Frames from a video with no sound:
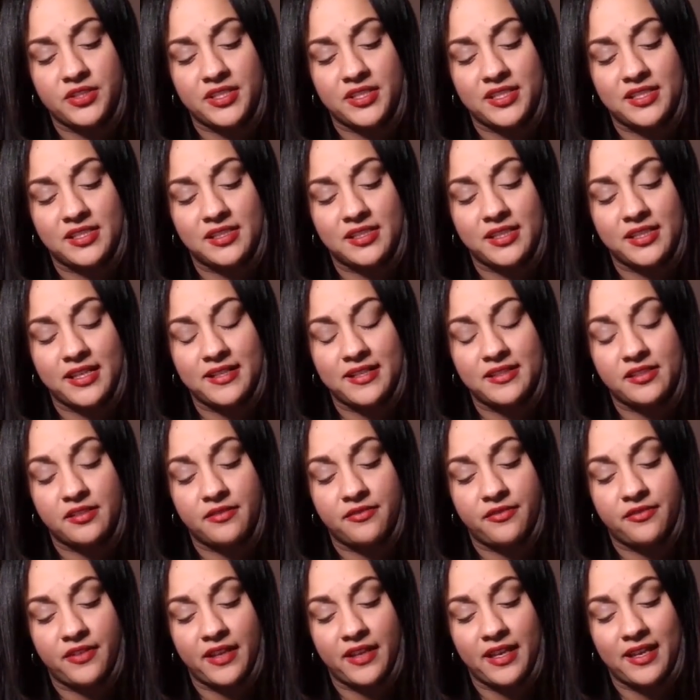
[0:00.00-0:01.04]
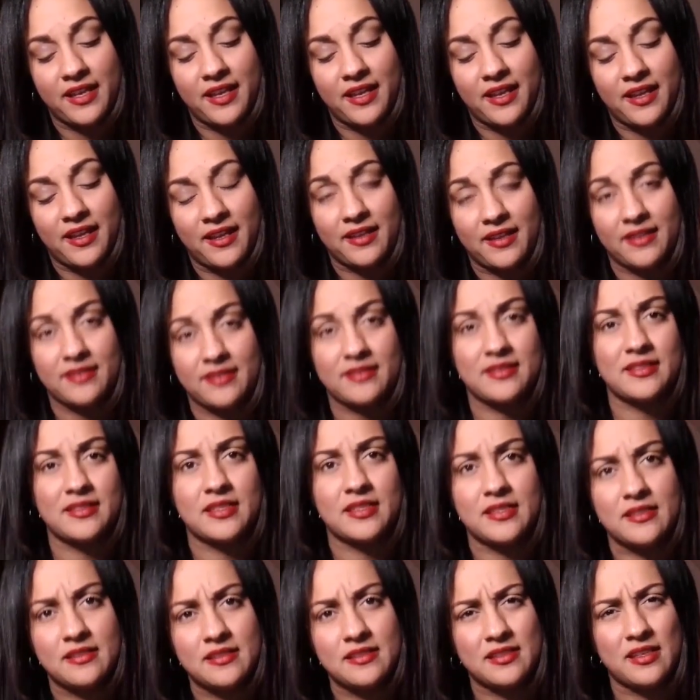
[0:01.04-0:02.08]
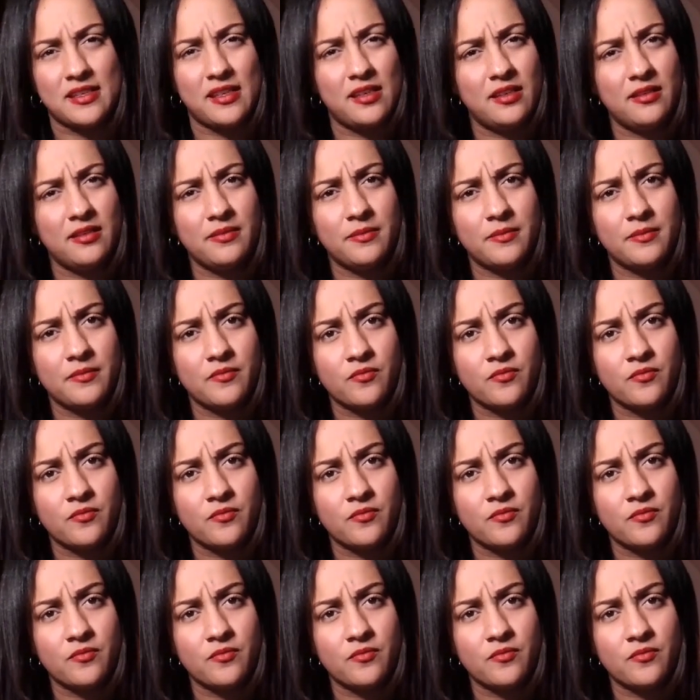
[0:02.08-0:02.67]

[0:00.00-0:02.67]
a sense of hesitancy